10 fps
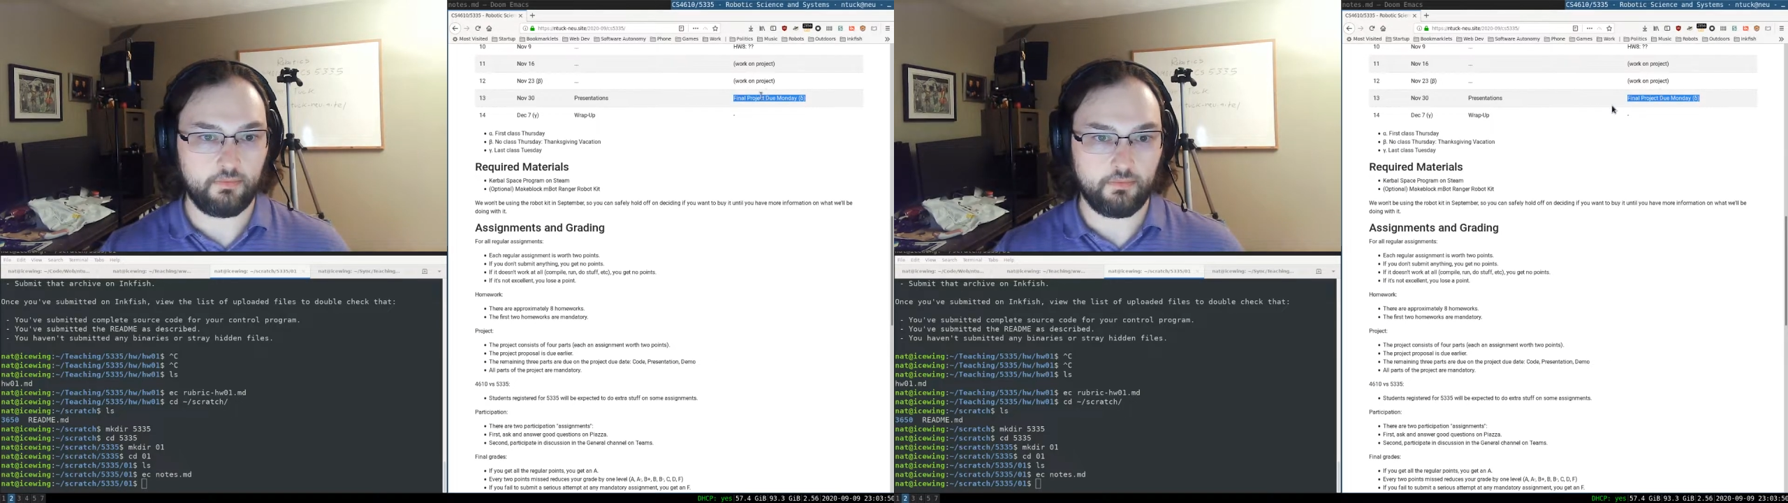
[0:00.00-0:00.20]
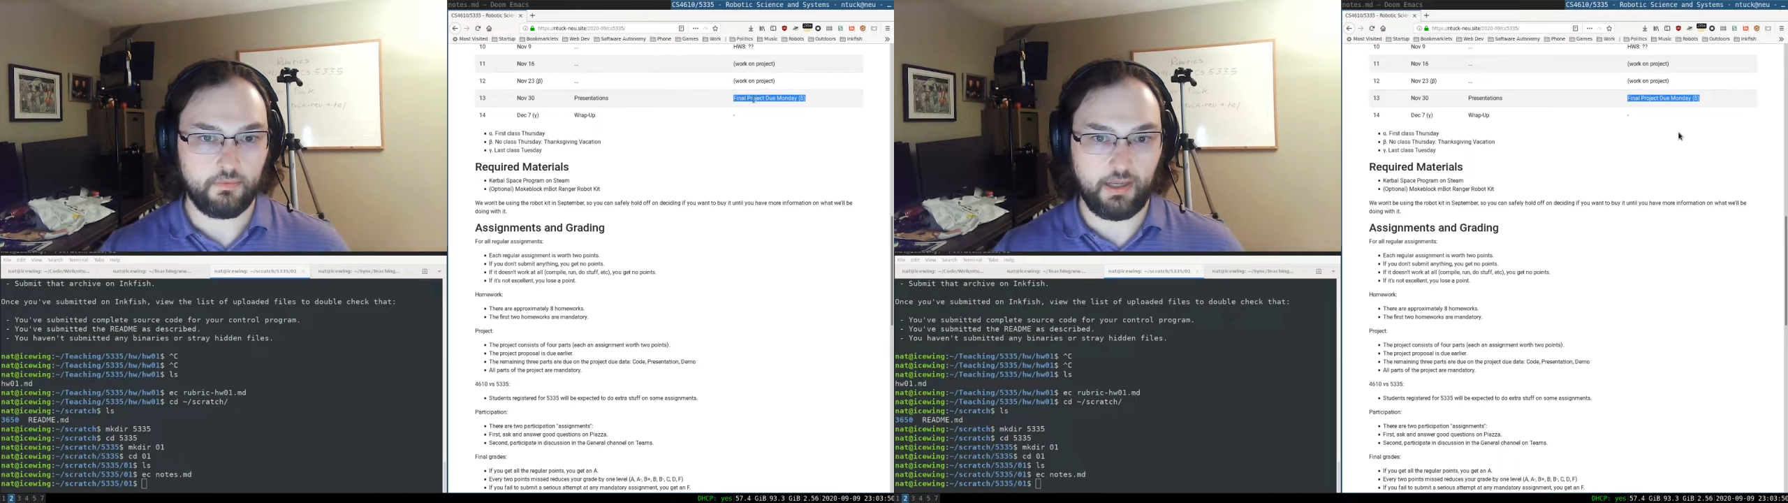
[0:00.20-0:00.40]

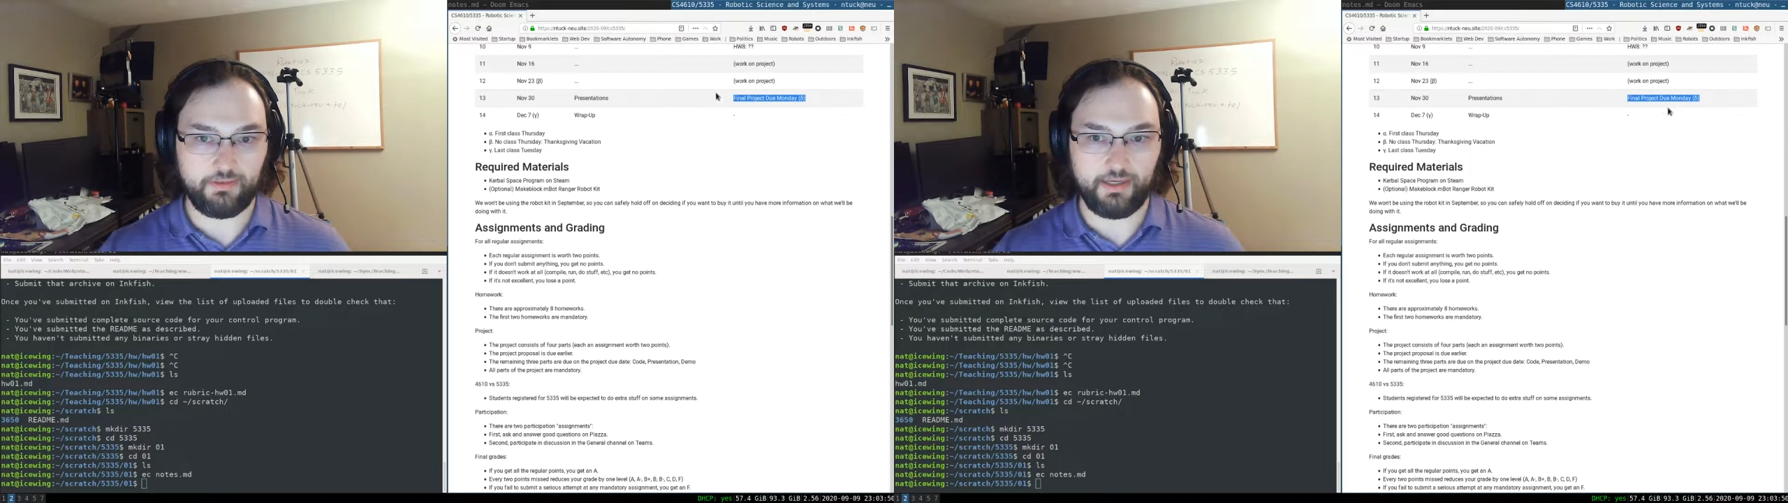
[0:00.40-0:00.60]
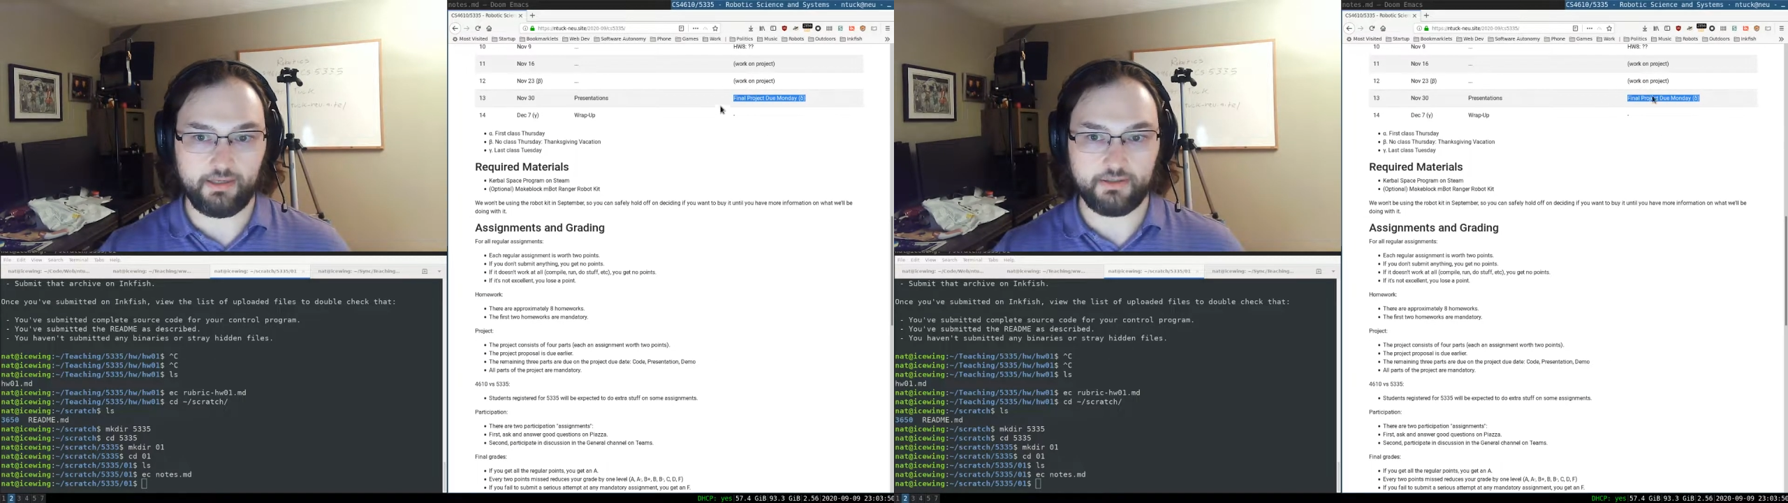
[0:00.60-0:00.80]
at
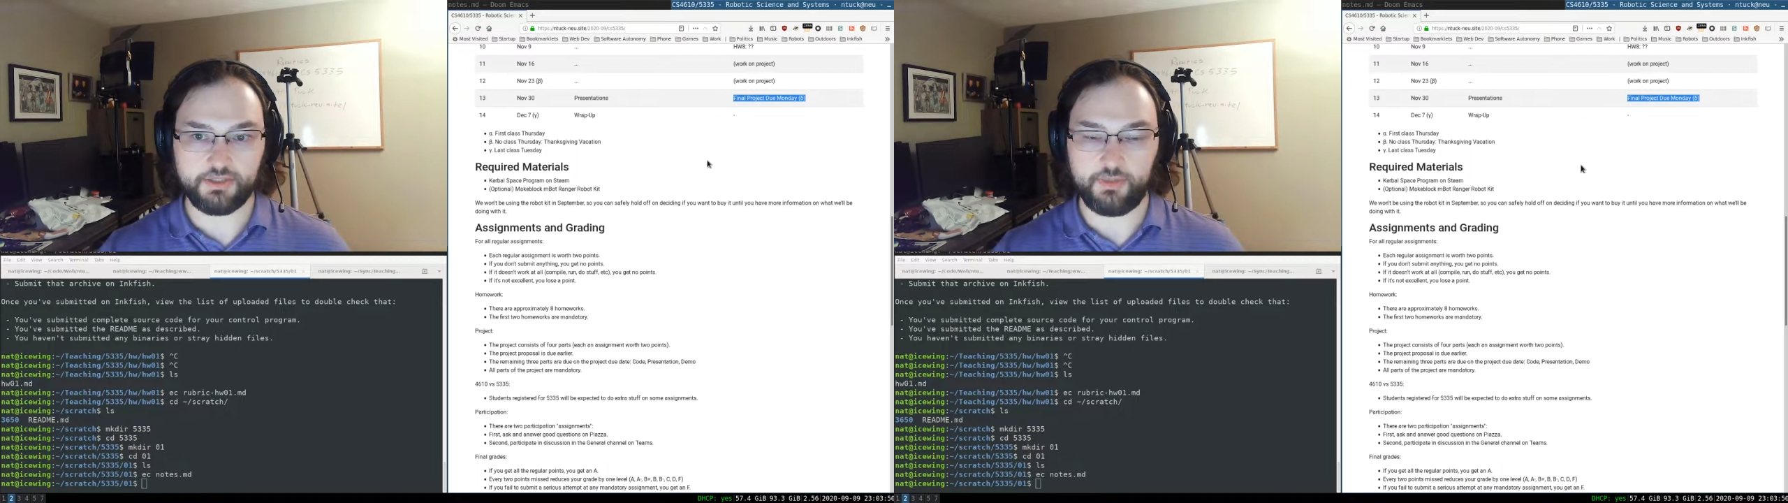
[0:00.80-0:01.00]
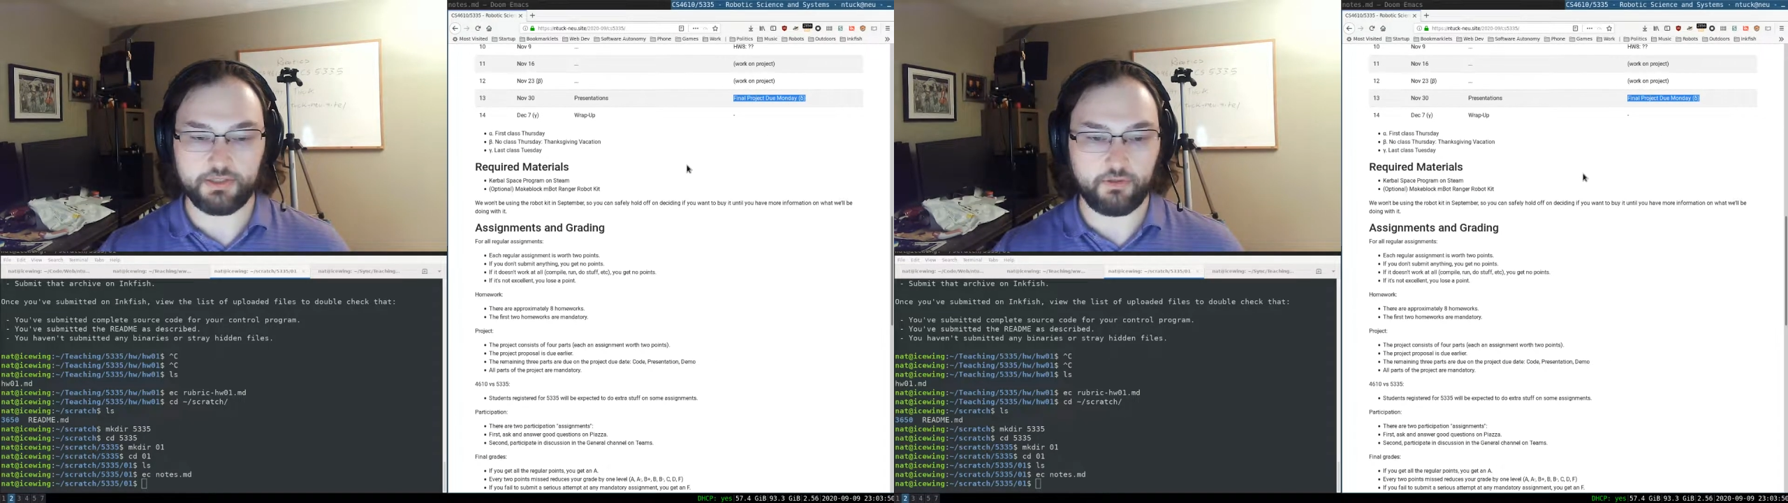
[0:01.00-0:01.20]
the end of the
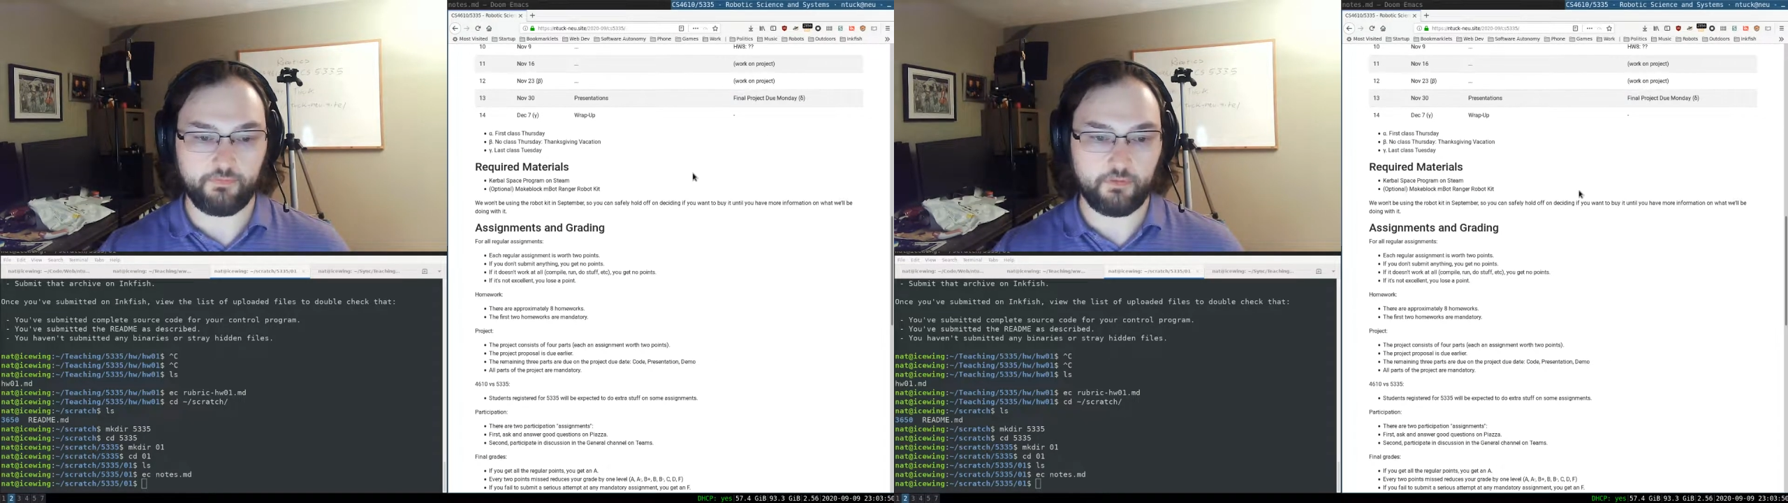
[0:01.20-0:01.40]
semester for